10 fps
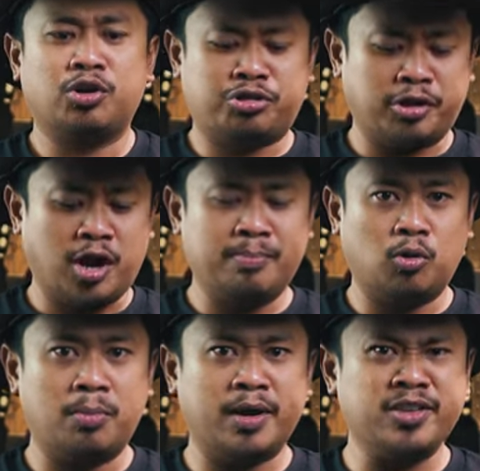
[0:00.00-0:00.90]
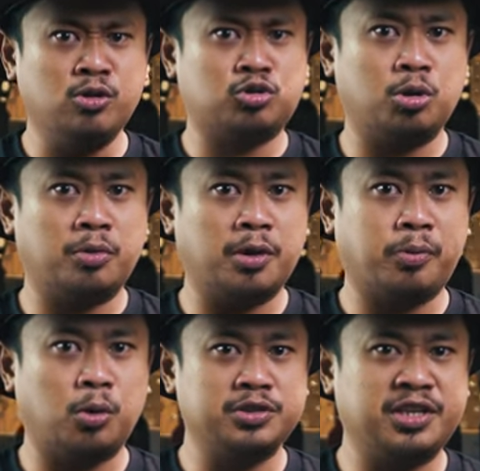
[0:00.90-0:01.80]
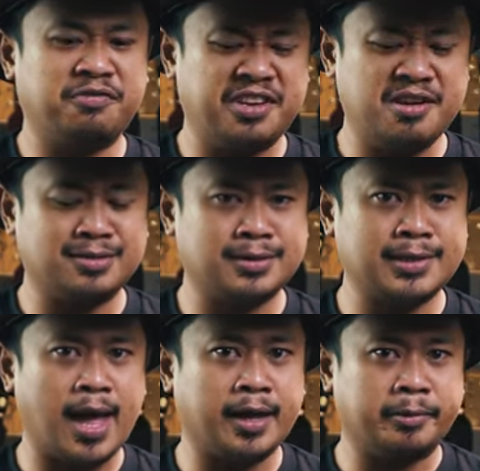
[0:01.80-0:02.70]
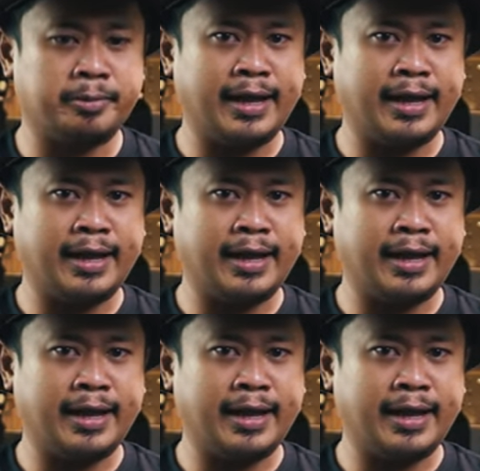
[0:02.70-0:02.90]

Good thing I brought my YouTuber apology video starter